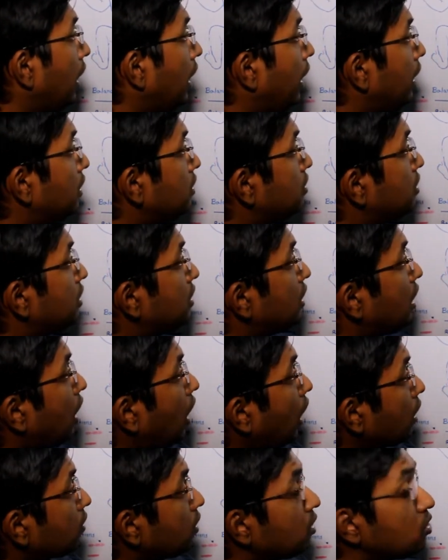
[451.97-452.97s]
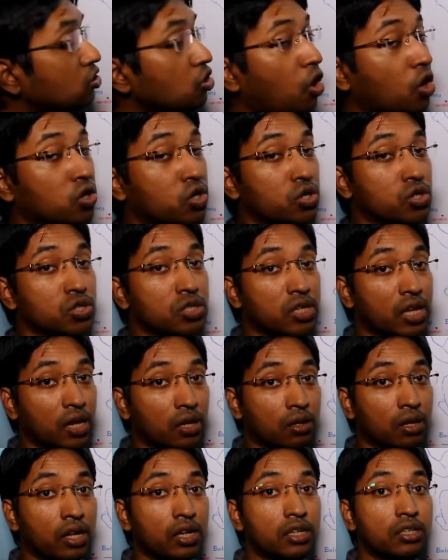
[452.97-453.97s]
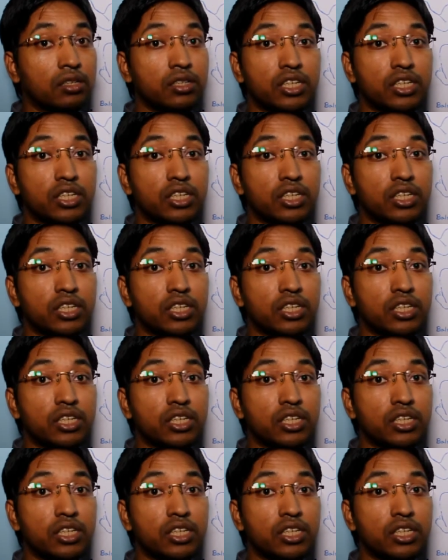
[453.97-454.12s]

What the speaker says: and the other daughter cell